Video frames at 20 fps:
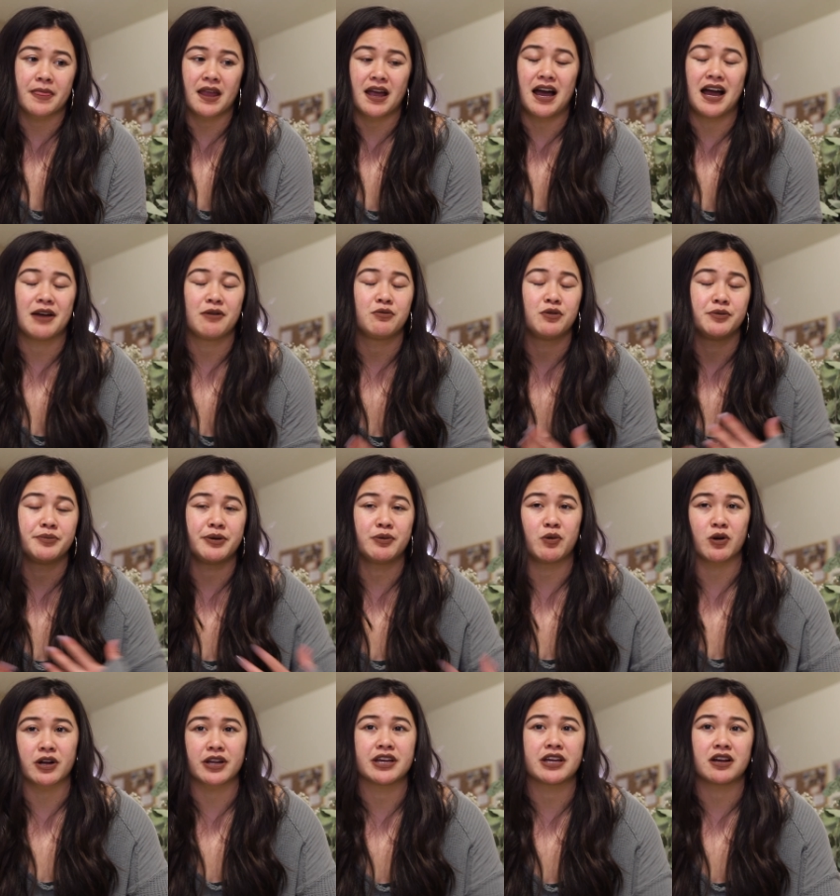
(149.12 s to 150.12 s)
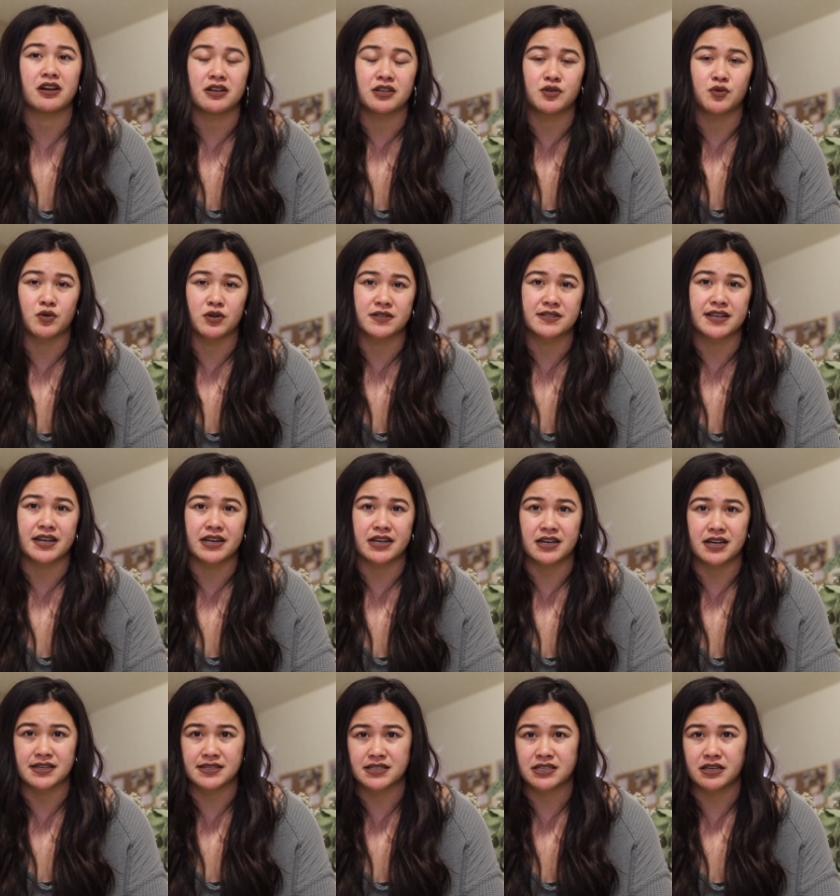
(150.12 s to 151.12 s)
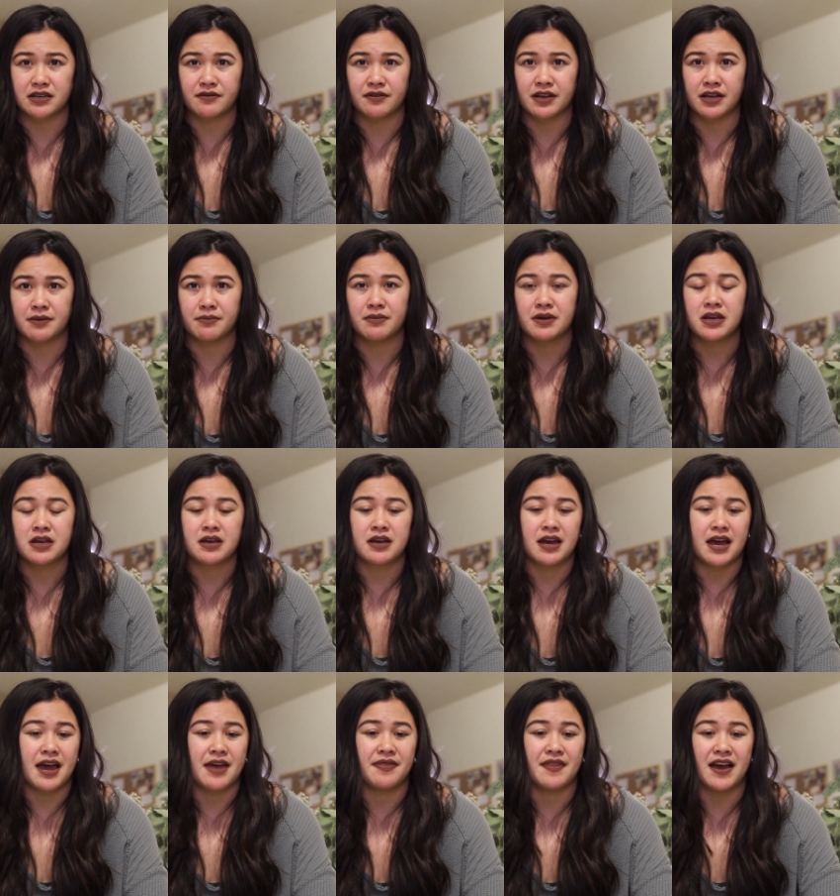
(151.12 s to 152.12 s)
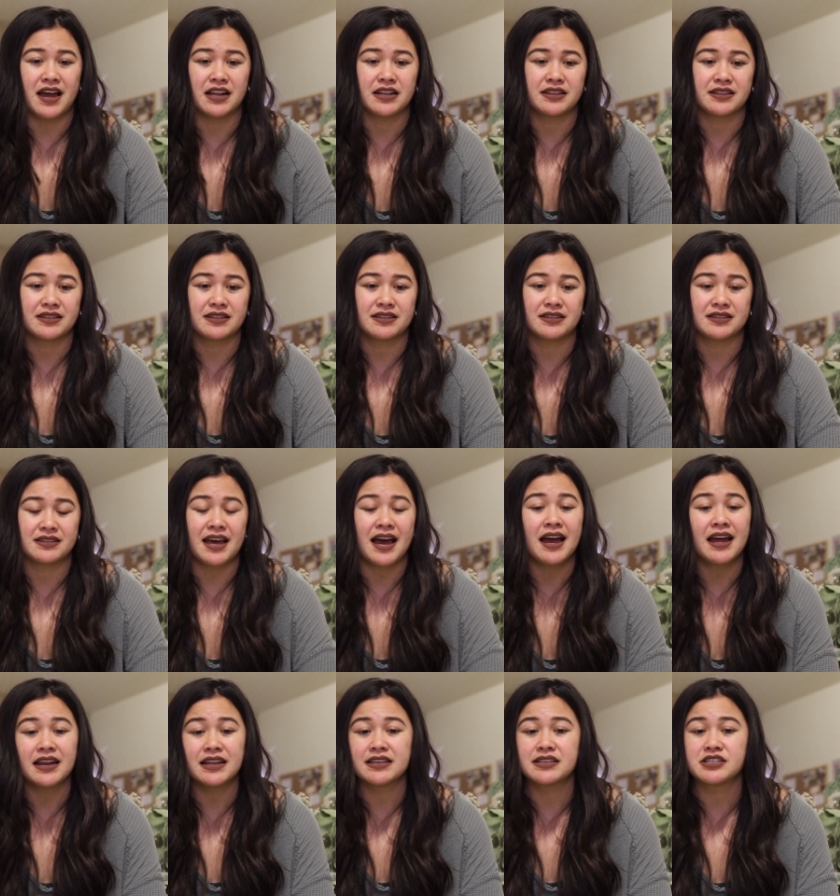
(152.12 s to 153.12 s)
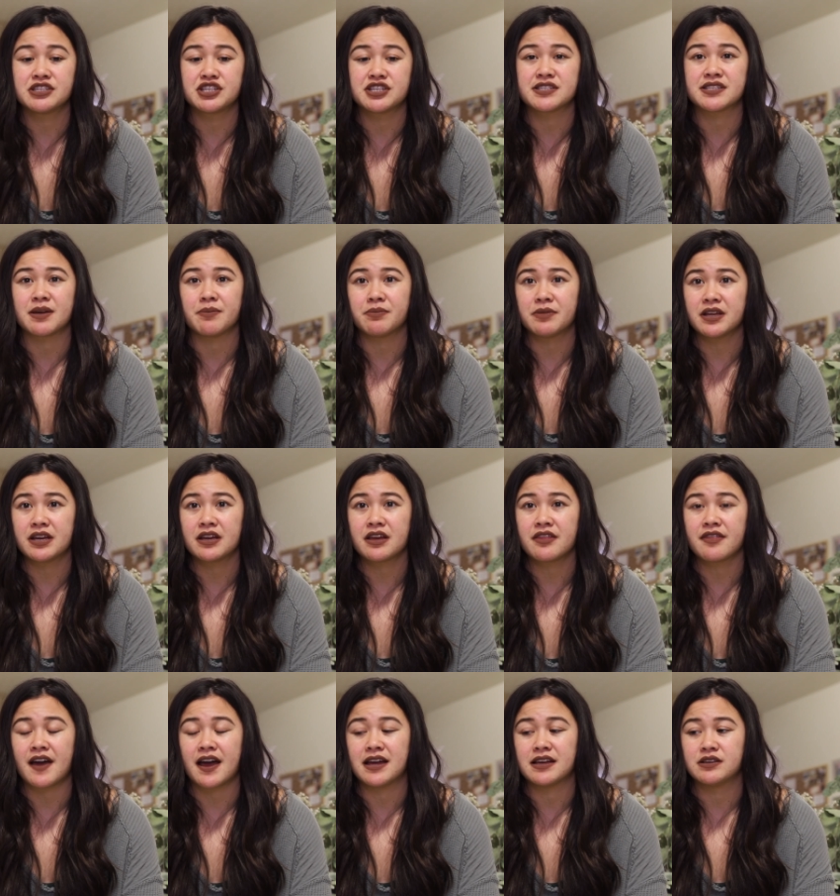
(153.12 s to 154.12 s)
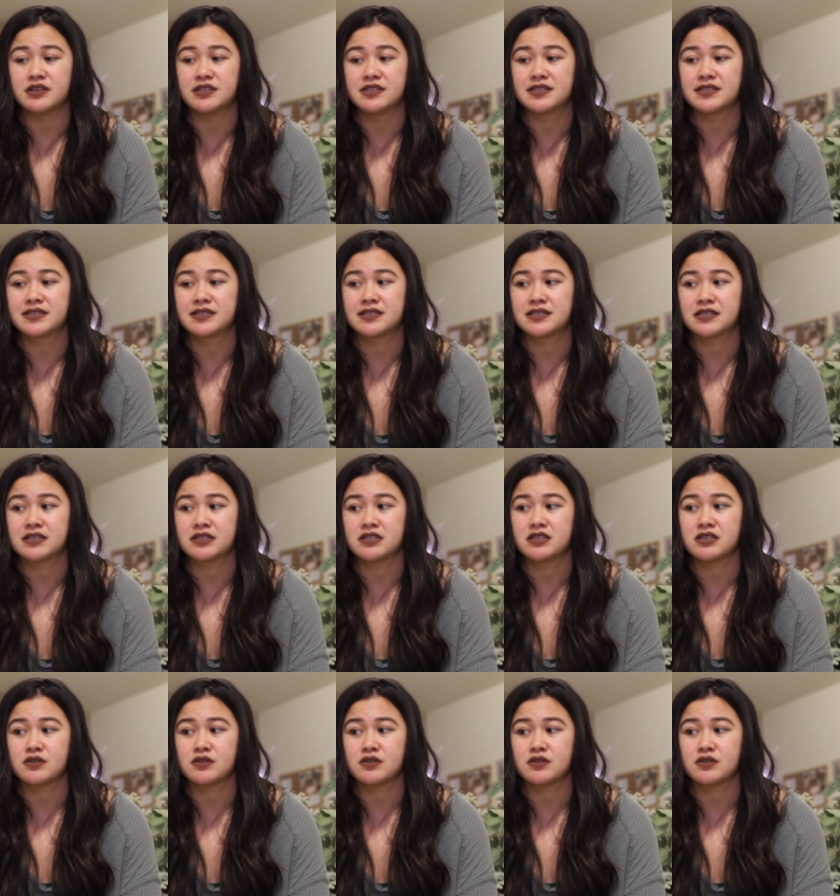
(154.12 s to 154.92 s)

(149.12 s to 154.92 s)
I will be working on towards getting custody of him and that that is just something that is